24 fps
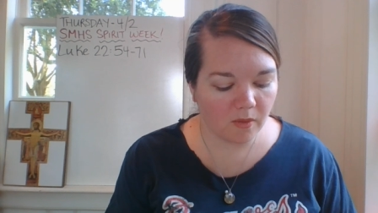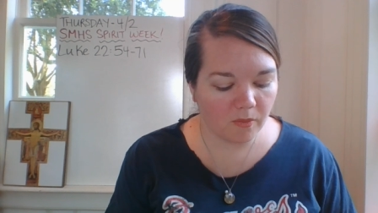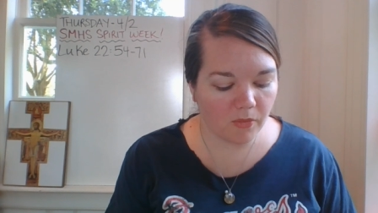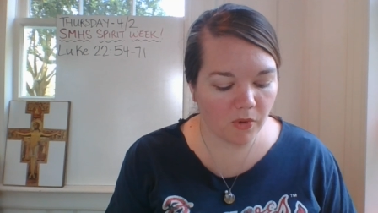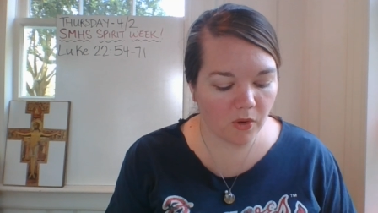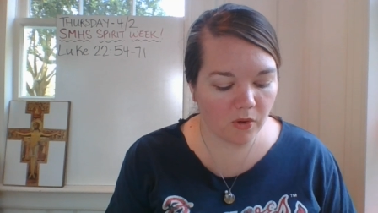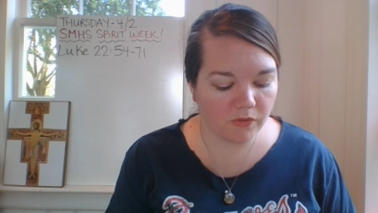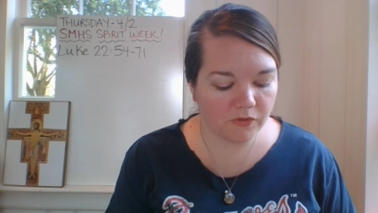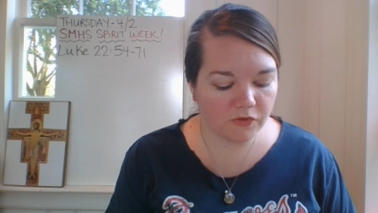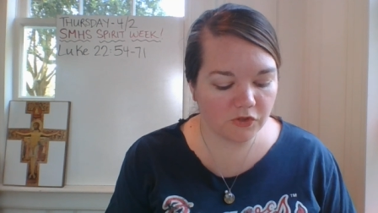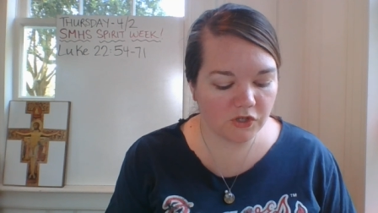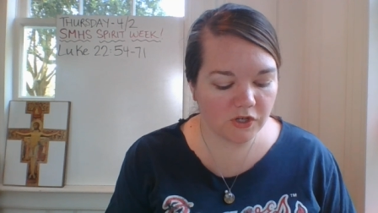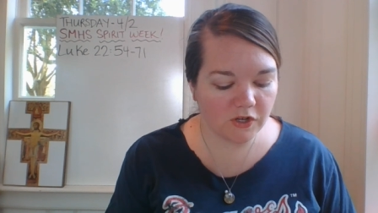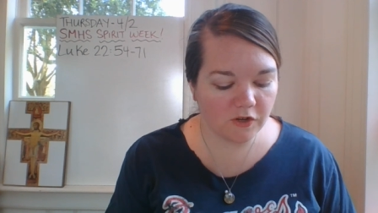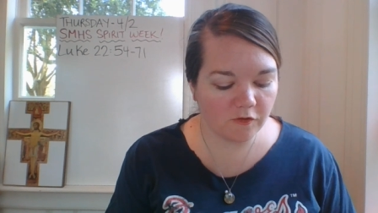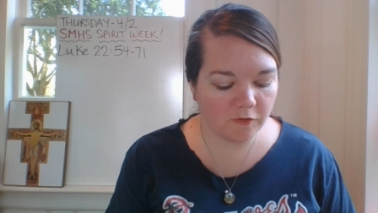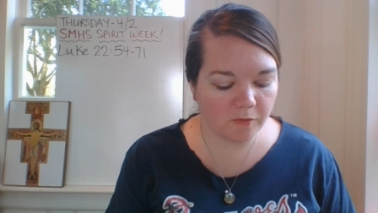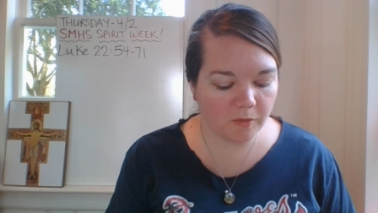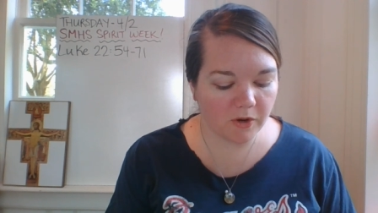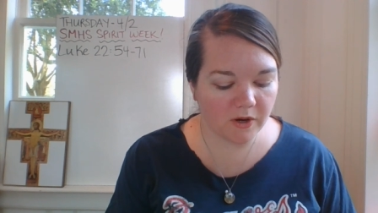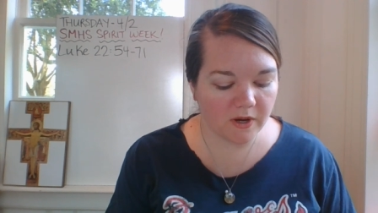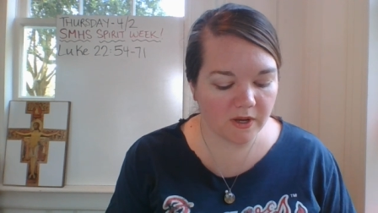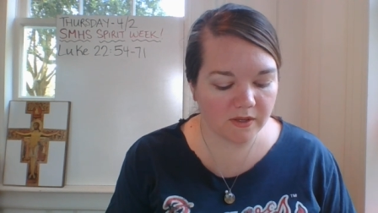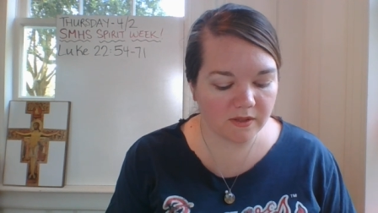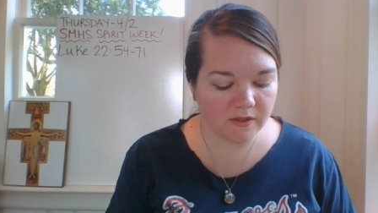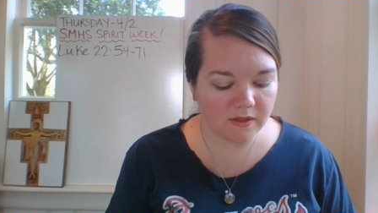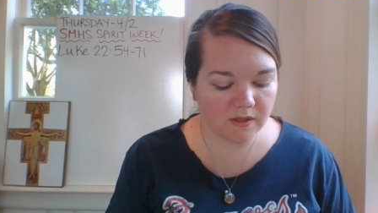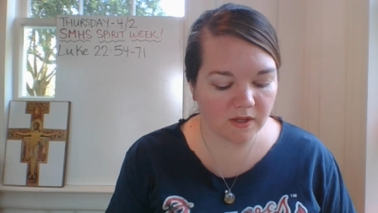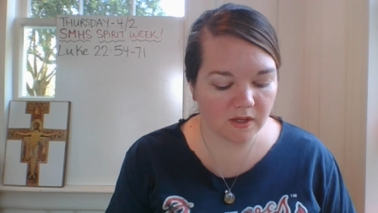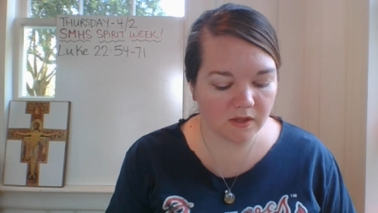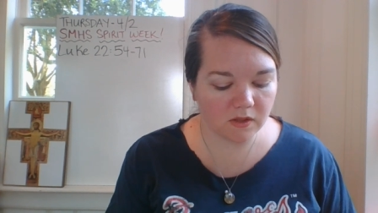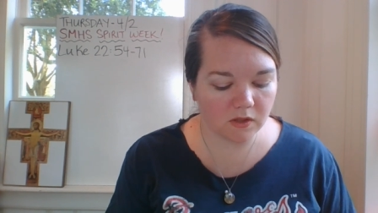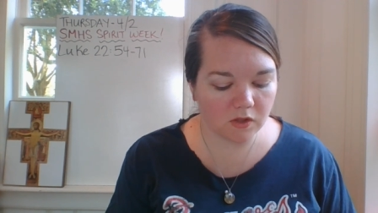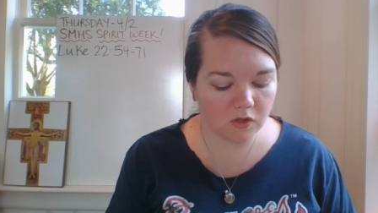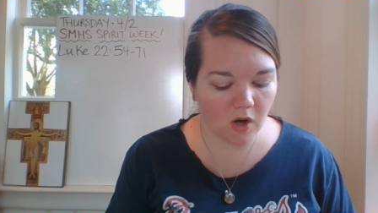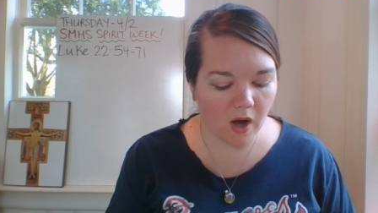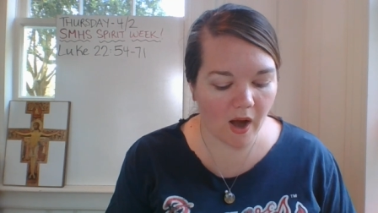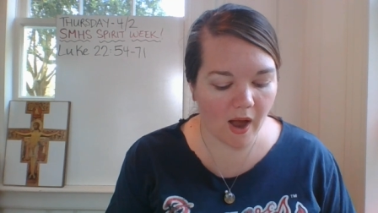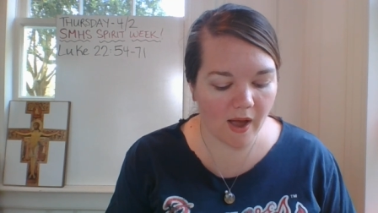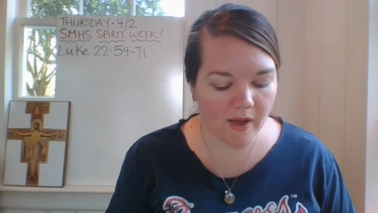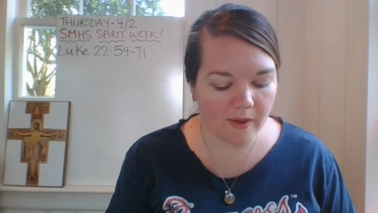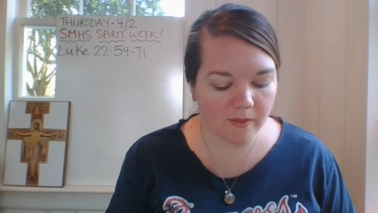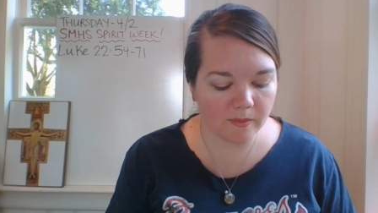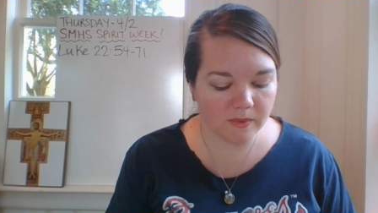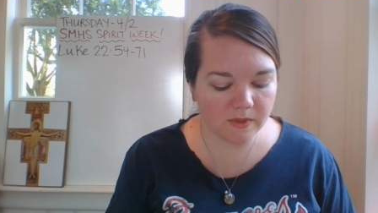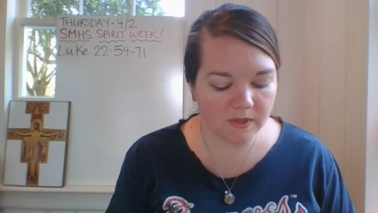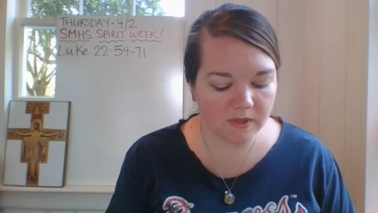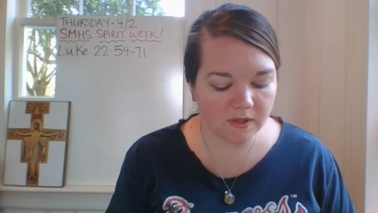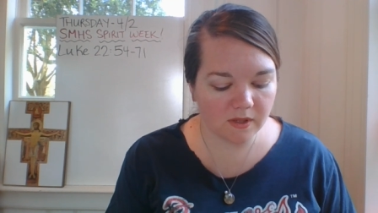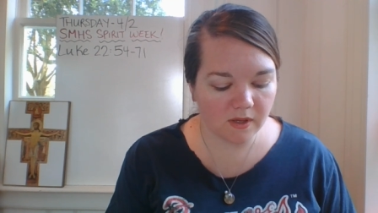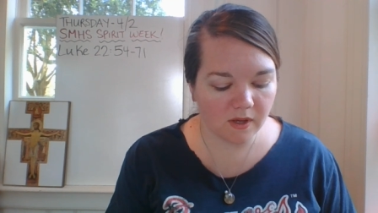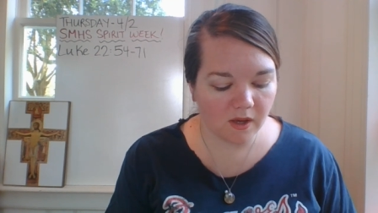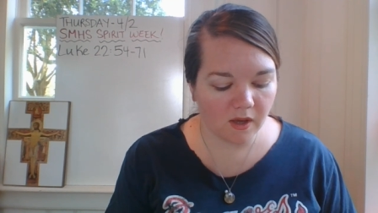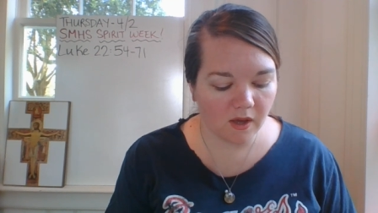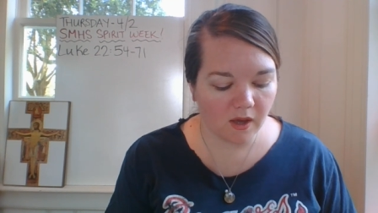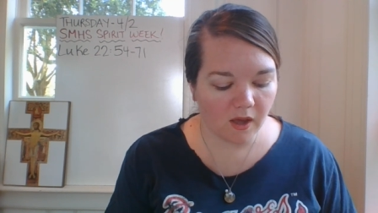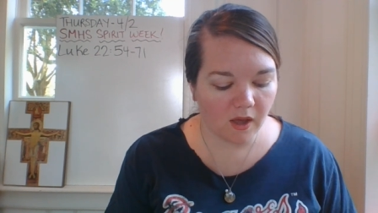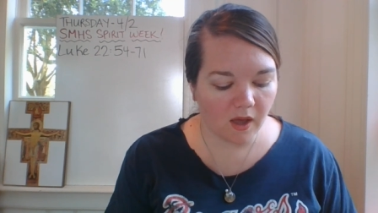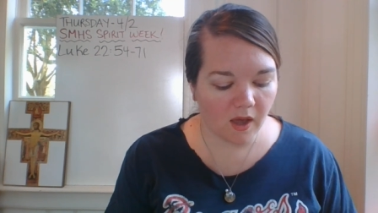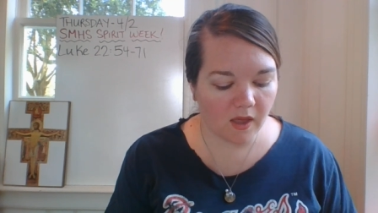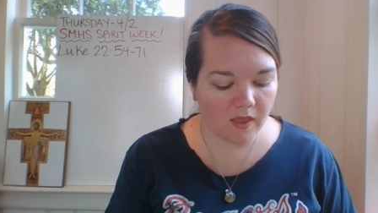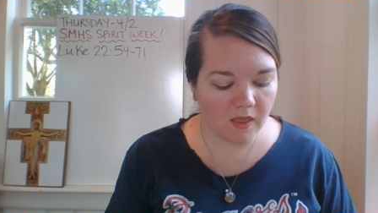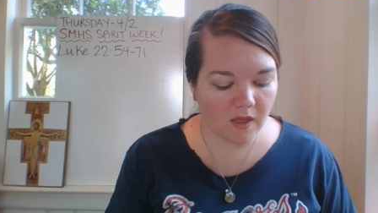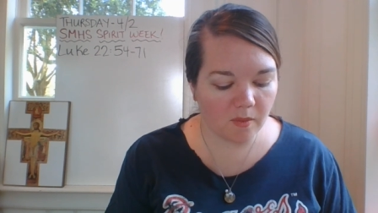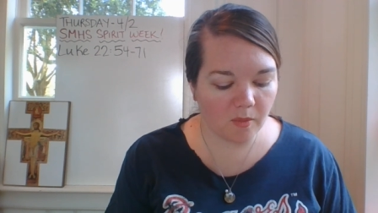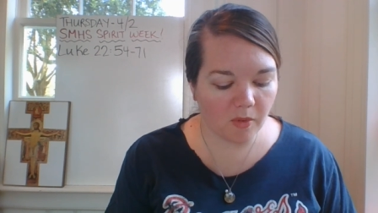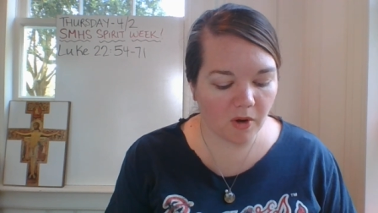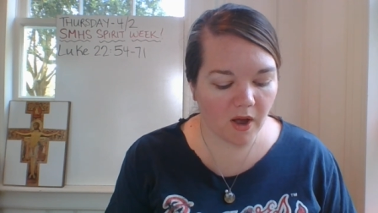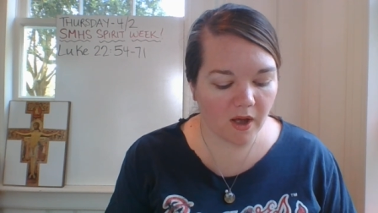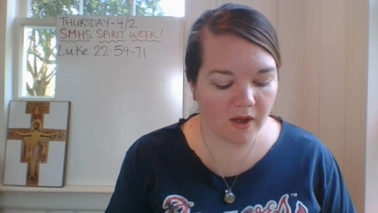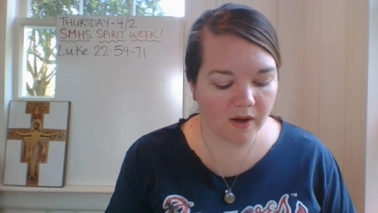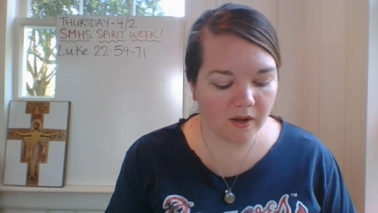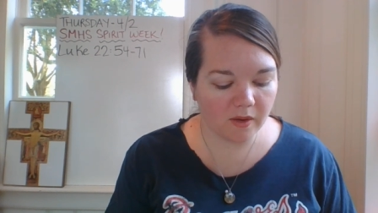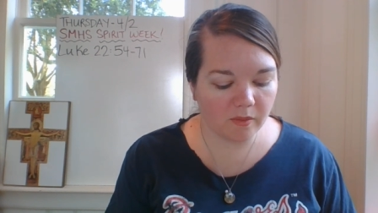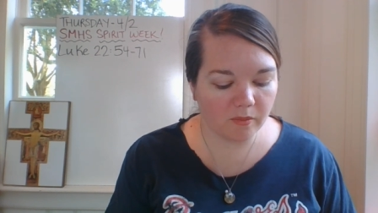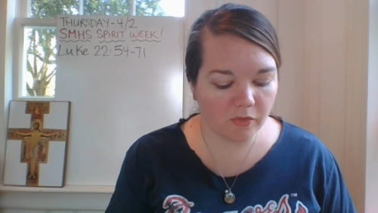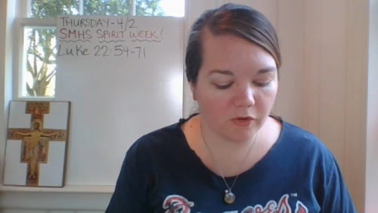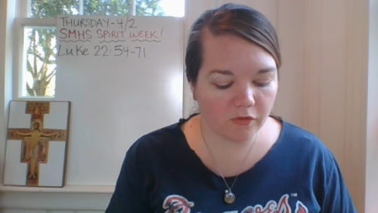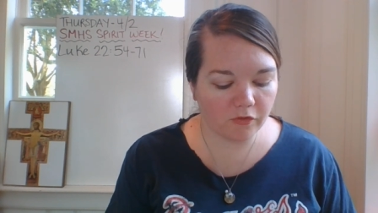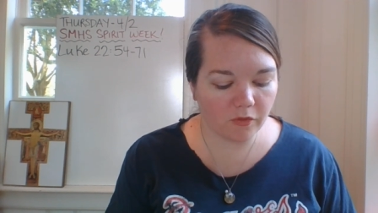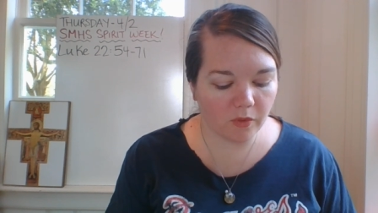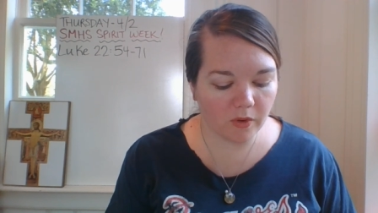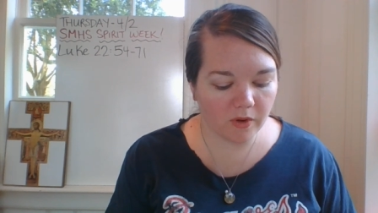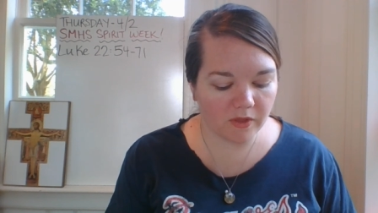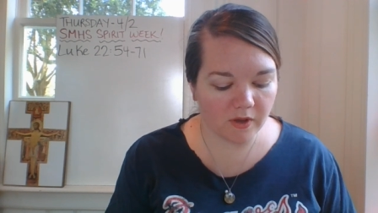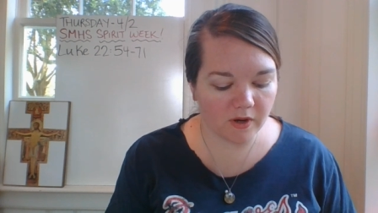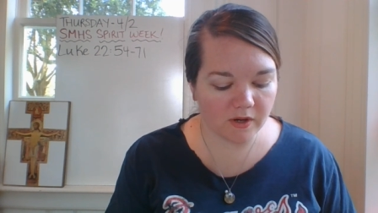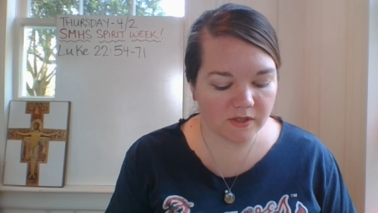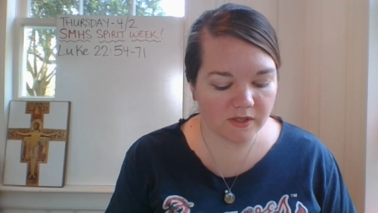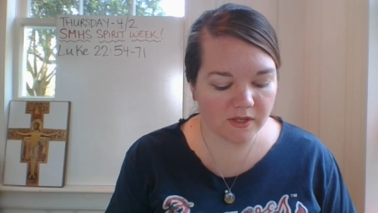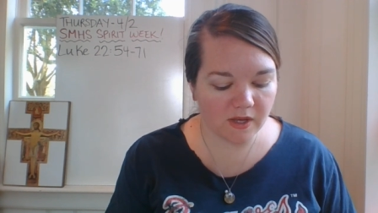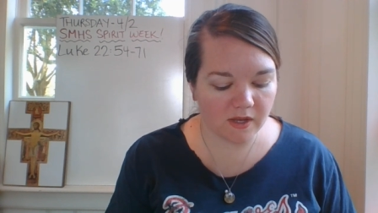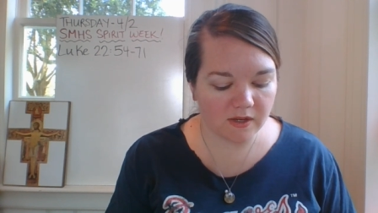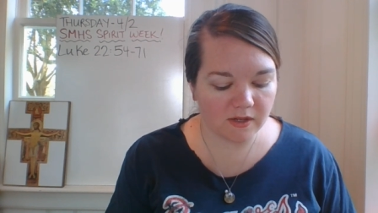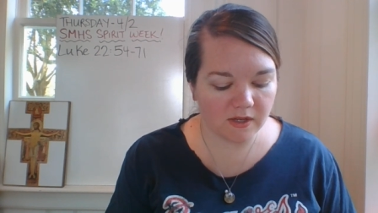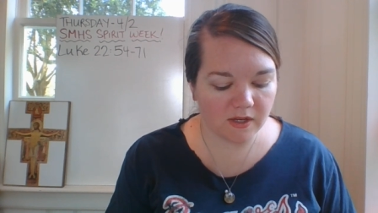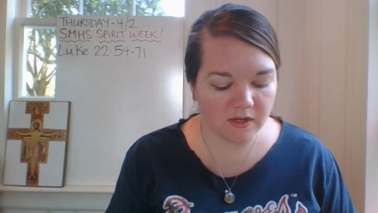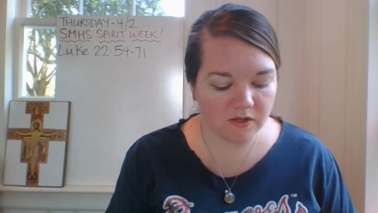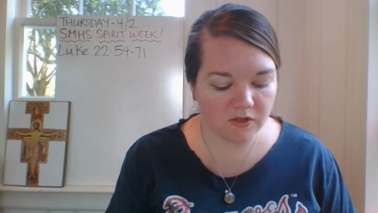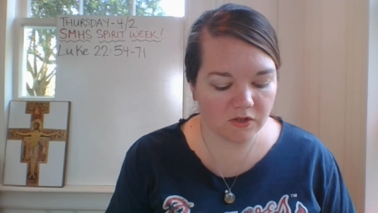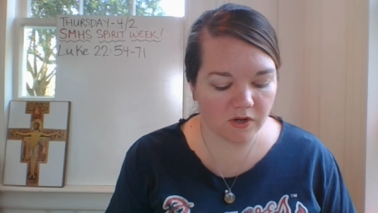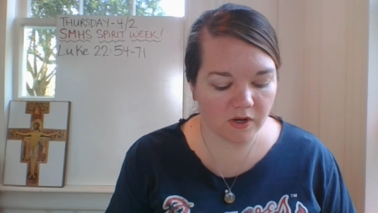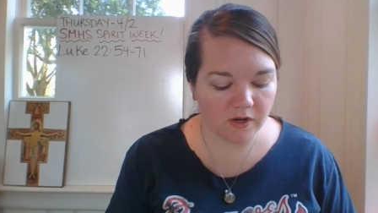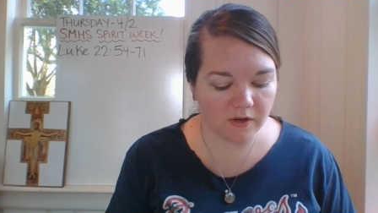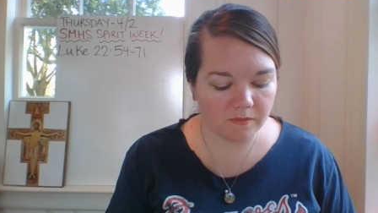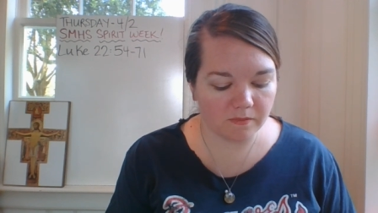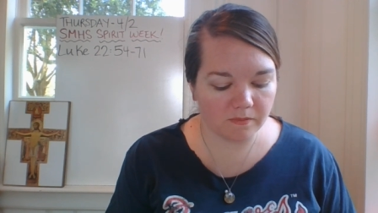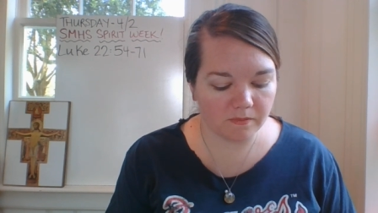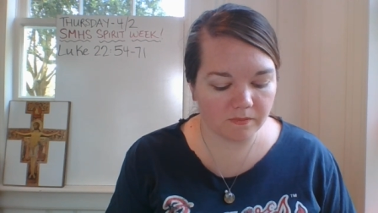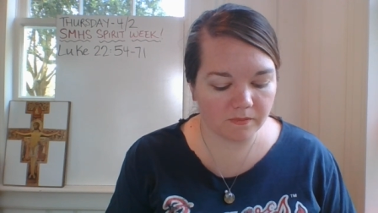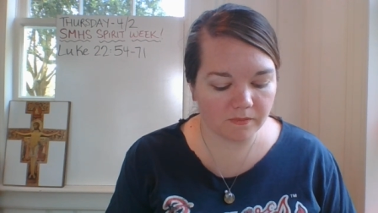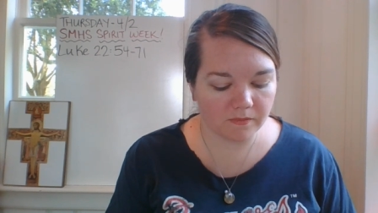both chief priests and scribes, and they brought him before their Sanhedrin.